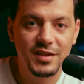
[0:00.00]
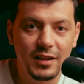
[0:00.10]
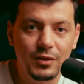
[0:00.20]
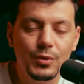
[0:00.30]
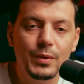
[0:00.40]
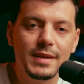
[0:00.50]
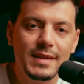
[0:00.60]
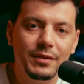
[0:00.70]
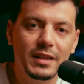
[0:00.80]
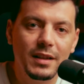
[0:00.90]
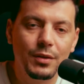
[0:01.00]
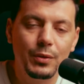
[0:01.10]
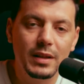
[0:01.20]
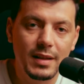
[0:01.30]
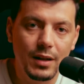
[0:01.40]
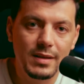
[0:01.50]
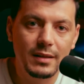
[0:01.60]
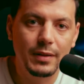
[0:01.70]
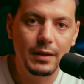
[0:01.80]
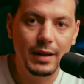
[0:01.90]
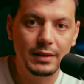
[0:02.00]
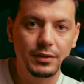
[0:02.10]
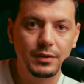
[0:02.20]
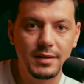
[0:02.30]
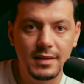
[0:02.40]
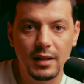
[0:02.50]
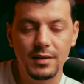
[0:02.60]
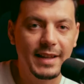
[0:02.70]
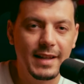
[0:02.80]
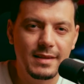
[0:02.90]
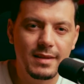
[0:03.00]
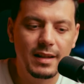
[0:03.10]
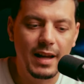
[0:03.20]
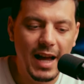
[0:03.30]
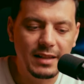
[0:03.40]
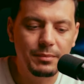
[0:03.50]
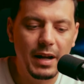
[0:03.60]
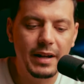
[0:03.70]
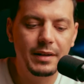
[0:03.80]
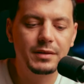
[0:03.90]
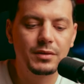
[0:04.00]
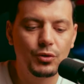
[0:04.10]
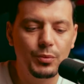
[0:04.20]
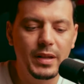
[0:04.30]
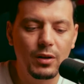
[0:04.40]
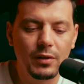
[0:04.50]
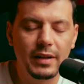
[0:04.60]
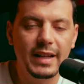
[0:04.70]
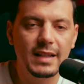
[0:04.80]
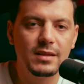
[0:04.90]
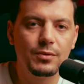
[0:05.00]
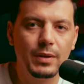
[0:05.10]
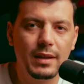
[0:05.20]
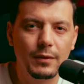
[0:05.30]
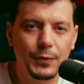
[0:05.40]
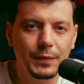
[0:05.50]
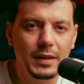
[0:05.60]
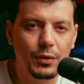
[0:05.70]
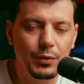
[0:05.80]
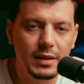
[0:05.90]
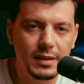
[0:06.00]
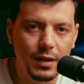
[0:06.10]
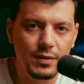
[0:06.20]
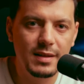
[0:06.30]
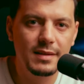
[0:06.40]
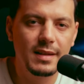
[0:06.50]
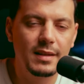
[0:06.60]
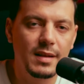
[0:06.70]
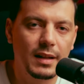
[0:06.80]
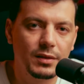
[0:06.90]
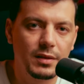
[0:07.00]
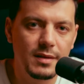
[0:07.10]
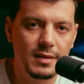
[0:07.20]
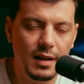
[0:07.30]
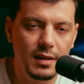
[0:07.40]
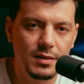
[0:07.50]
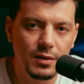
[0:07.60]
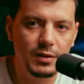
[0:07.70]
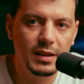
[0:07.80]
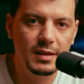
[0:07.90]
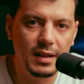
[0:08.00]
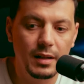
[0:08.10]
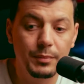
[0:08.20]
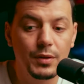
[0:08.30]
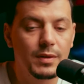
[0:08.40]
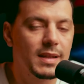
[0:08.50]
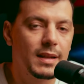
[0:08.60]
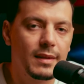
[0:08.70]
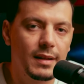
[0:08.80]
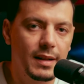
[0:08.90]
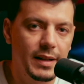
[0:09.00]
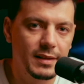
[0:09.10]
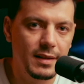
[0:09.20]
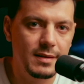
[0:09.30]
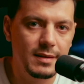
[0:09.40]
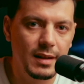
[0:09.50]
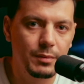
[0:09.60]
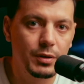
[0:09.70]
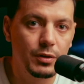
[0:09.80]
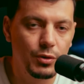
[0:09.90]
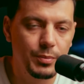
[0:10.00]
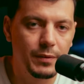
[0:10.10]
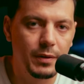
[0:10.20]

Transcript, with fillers: Django with 73,500 stars against the admired Ruby on Rails with 53,600 stars on GitHub using the latest stable Ruby